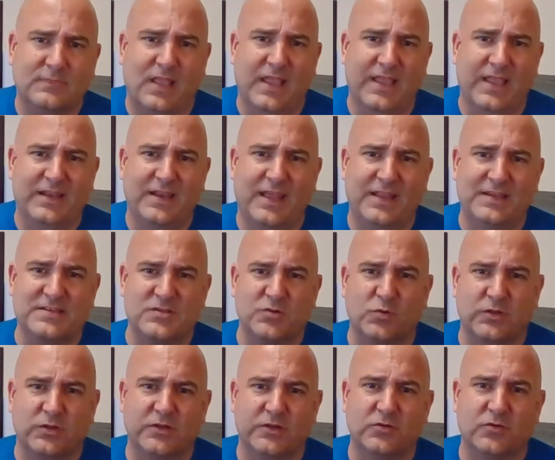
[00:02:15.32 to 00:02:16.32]
And so
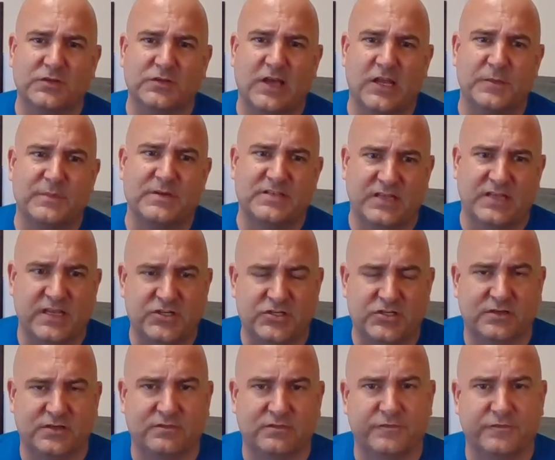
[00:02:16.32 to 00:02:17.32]
clinical
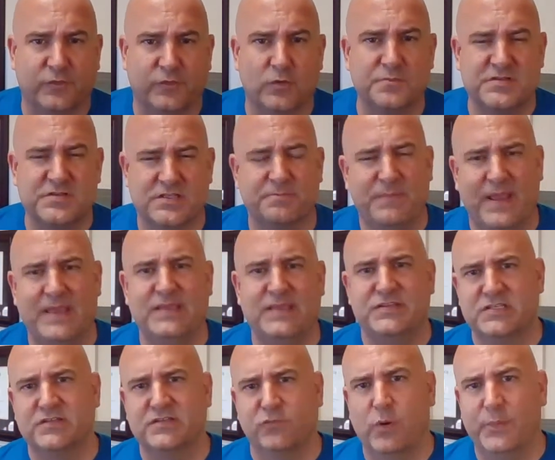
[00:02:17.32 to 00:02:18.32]
documentation forms the
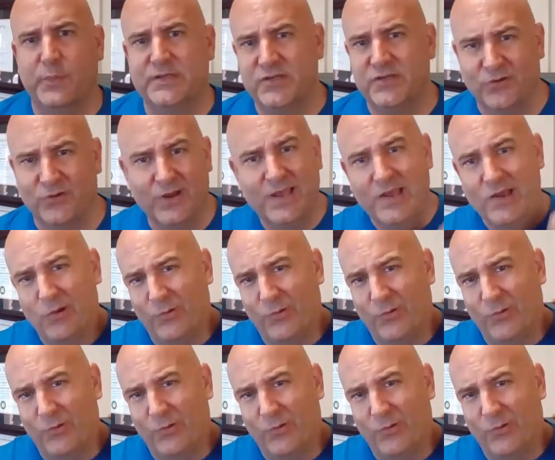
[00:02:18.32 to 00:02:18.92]
basis of what we do.